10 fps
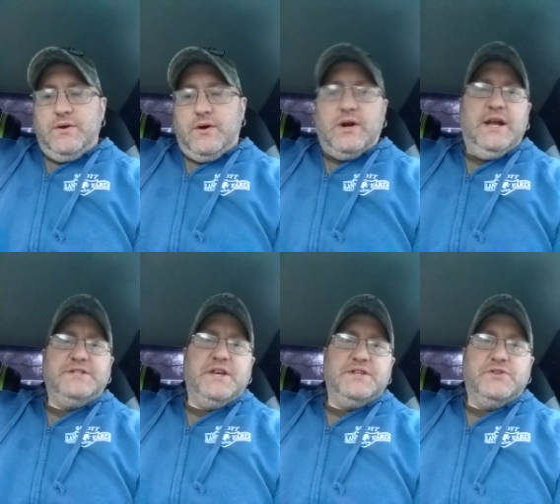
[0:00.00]
Our
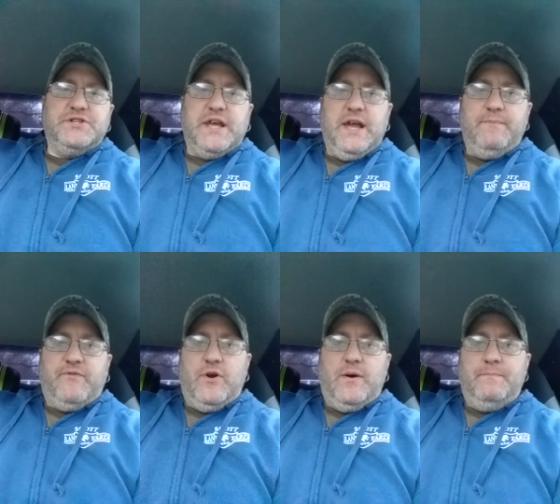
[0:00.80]
ancestors came
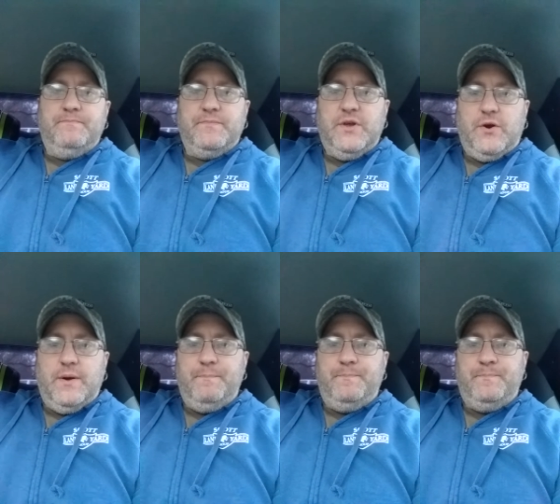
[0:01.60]
from Europe.